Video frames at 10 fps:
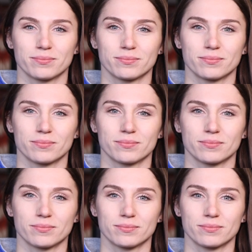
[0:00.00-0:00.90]

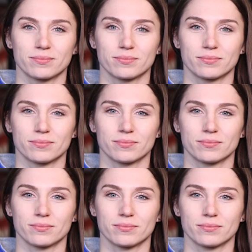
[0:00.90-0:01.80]

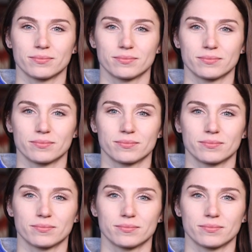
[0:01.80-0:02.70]

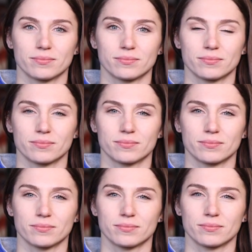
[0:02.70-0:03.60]

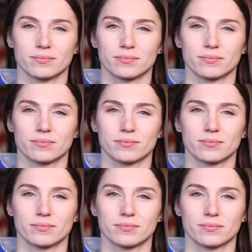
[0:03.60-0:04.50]
The person shown says nothing.